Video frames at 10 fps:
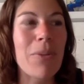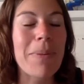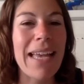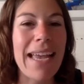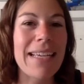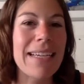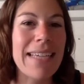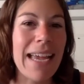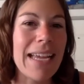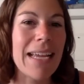playing a
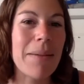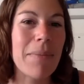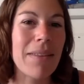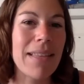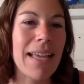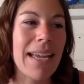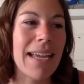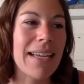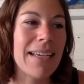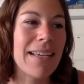game like